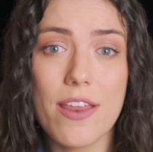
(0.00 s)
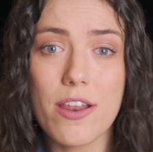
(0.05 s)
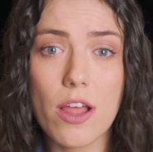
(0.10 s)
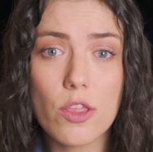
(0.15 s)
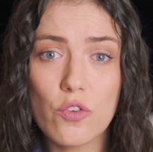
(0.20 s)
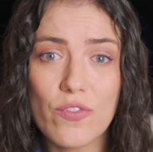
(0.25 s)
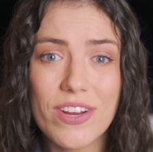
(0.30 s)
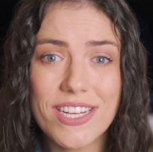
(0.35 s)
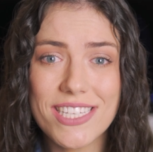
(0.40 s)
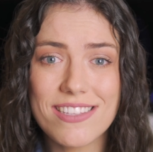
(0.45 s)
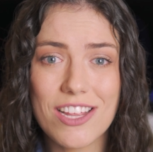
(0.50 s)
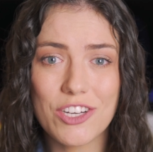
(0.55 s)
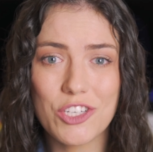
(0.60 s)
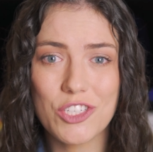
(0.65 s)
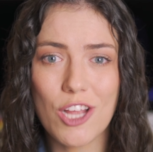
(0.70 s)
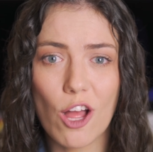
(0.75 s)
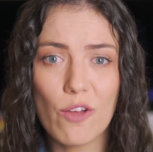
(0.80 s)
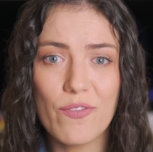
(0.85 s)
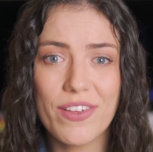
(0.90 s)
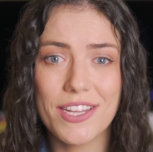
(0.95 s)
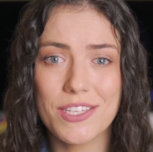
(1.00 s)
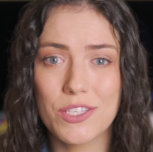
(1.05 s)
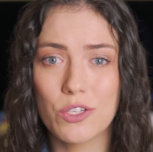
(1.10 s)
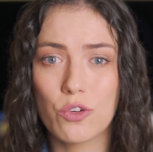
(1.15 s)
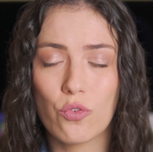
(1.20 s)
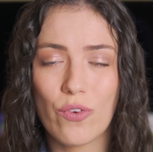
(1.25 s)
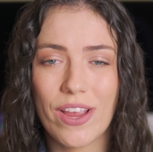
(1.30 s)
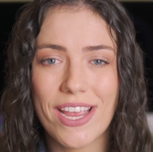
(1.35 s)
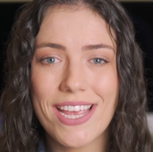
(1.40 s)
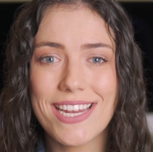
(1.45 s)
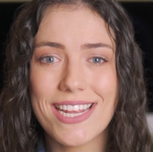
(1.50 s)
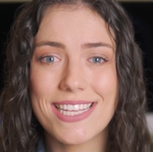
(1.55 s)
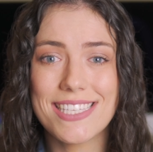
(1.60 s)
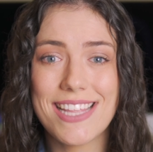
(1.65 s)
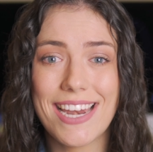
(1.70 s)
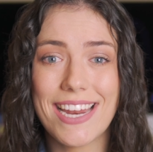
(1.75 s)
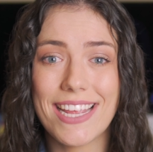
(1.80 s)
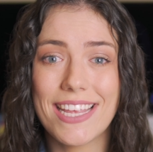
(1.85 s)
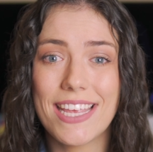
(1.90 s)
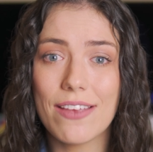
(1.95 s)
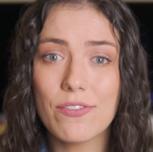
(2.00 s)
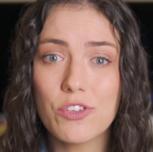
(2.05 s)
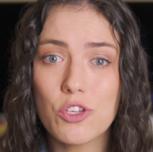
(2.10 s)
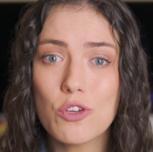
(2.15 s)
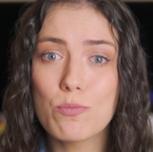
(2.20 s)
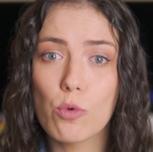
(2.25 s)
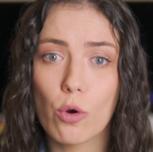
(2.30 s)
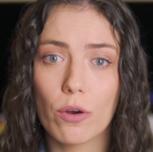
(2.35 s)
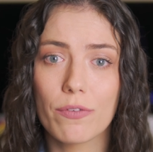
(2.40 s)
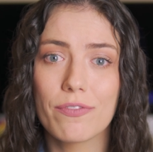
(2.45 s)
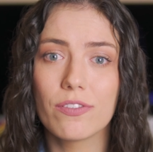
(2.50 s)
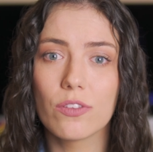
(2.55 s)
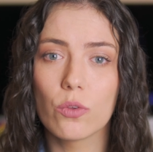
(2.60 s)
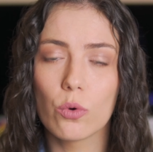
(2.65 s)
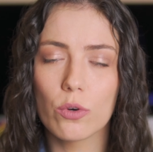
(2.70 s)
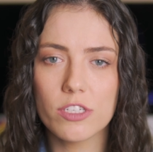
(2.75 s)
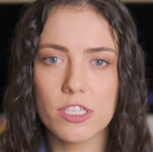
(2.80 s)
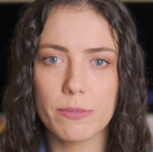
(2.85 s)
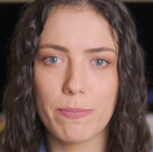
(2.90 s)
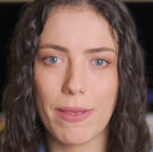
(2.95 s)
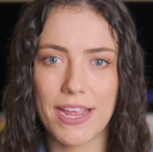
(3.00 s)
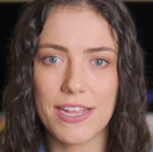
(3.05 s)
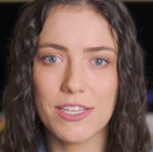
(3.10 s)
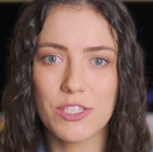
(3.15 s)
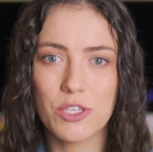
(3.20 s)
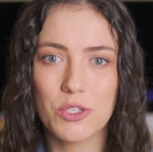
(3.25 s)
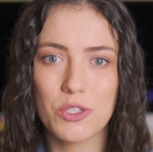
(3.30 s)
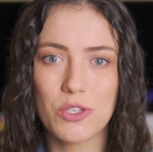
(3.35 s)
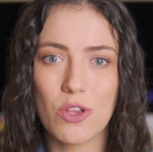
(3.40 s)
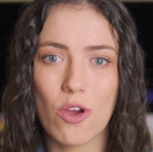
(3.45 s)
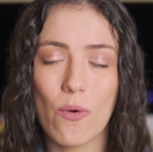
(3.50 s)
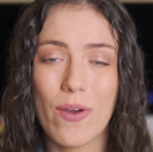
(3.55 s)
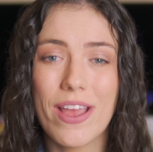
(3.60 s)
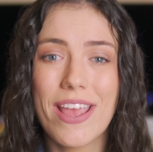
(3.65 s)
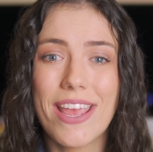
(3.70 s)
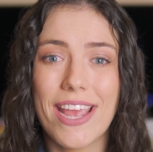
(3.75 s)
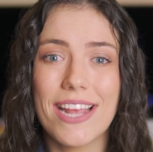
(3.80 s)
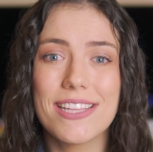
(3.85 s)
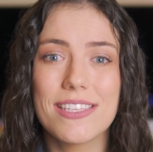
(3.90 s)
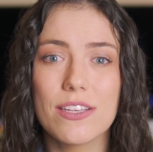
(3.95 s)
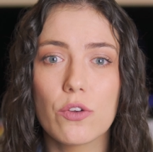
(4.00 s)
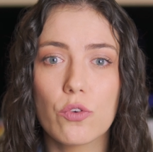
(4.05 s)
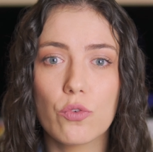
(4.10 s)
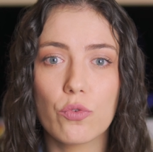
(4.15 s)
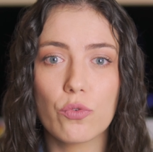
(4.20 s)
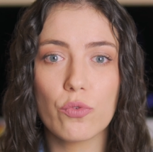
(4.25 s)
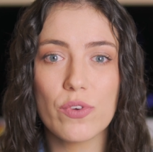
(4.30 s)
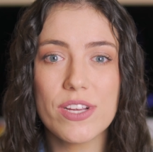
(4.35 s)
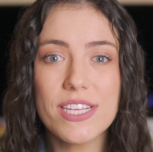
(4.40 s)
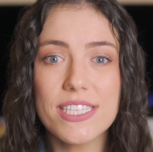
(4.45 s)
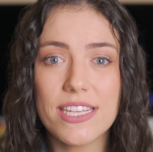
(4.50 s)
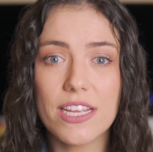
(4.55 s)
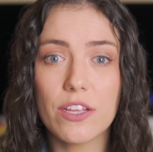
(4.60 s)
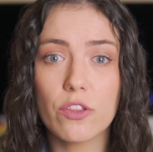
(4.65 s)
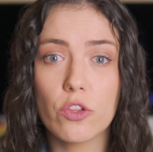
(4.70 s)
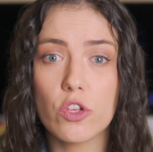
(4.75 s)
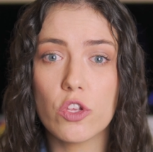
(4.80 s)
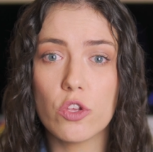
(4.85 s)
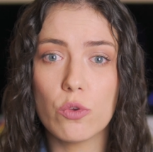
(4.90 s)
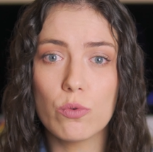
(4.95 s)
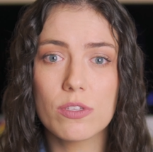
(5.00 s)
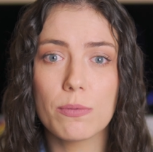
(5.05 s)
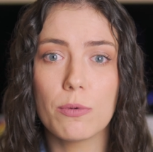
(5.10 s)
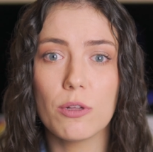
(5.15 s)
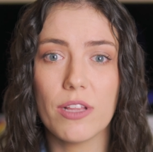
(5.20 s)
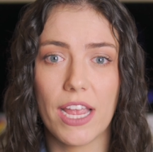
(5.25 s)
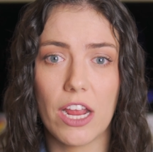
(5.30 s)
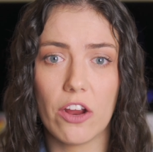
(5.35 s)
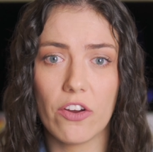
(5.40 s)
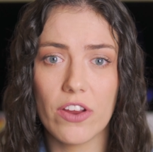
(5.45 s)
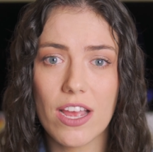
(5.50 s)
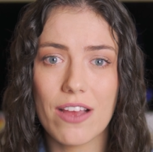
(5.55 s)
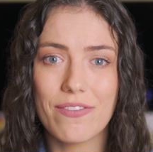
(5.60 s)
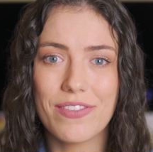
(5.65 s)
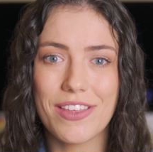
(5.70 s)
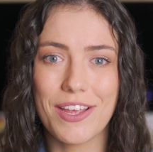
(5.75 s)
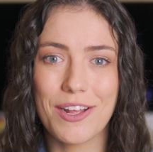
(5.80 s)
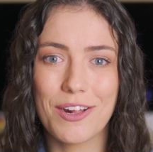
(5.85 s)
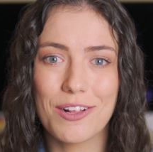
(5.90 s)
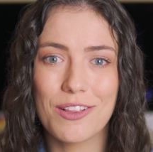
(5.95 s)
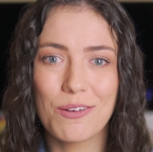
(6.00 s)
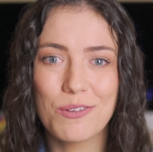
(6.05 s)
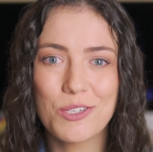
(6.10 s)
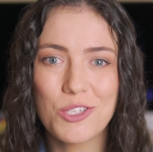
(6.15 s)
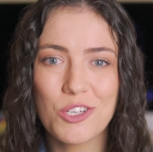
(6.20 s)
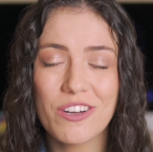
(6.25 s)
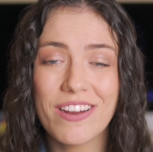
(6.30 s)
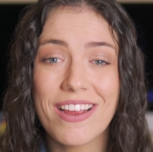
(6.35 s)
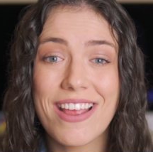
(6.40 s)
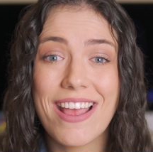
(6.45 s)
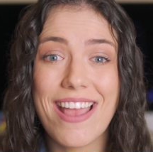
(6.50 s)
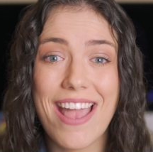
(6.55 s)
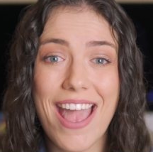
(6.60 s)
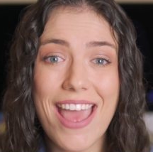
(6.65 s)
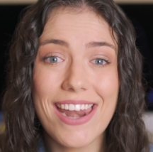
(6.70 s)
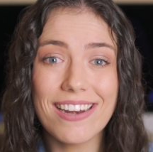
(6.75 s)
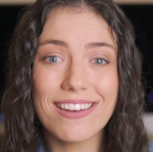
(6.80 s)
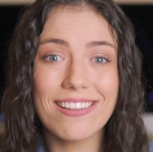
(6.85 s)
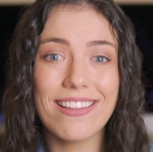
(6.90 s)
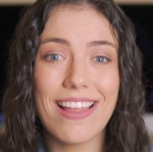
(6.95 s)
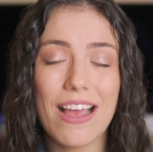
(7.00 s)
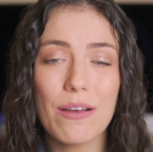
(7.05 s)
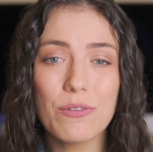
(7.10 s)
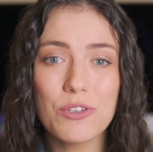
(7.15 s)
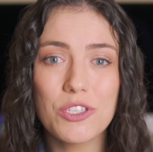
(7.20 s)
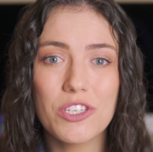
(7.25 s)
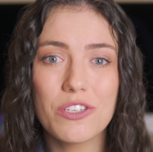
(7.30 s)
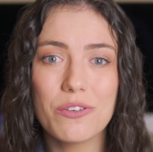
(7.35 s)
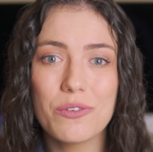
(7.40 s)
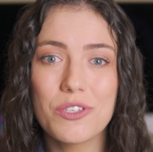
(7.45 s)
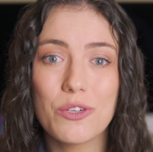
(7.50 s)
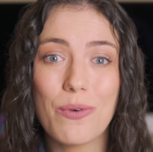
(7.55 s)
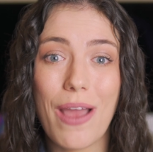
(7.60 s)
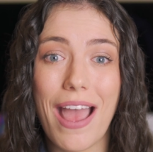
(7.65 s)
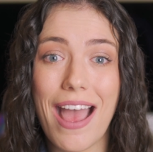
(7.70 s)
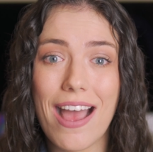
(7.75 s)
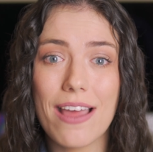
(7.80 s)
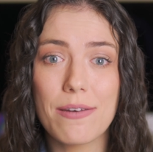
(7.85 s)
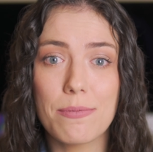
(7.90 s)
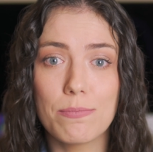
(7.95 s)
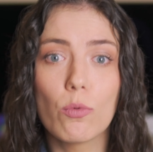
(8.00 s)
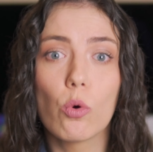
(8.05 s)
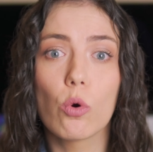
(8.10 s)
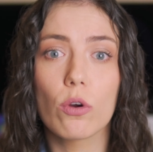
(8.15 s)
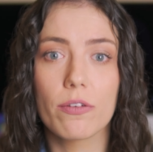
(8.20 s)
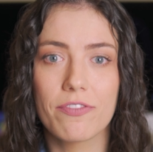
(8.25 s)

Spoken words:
Another reason that shelving is great is that it gives you more floor space, so it's increasing the usable area of the enclosure, and it allows you to add more